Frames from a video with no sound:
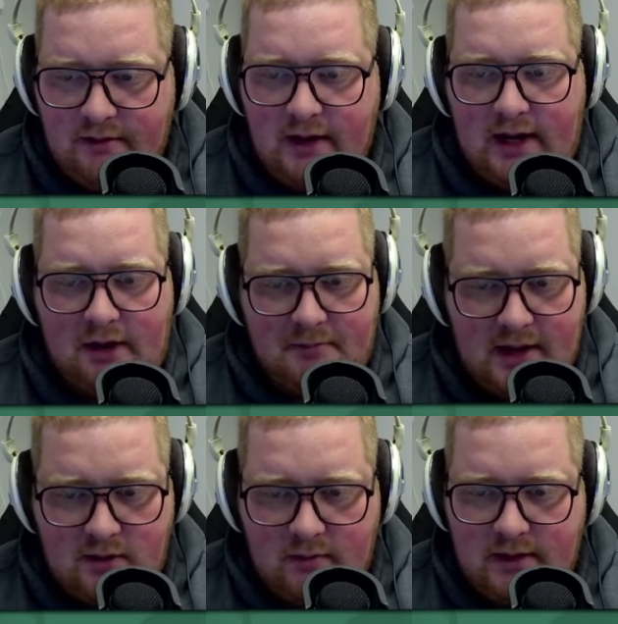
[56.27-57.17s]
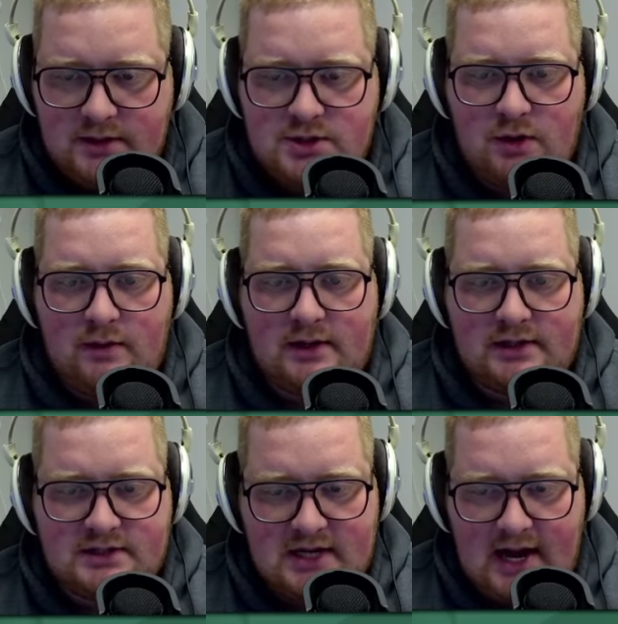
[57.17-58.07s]
and I'll make one showing
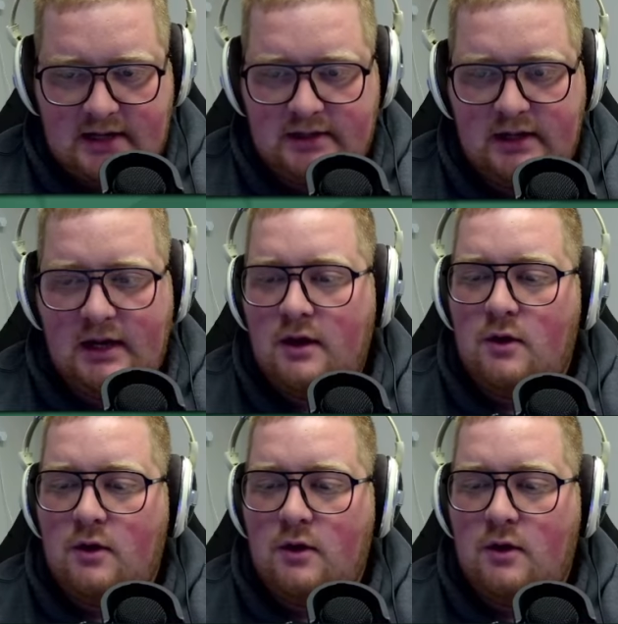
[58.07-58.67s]
exactly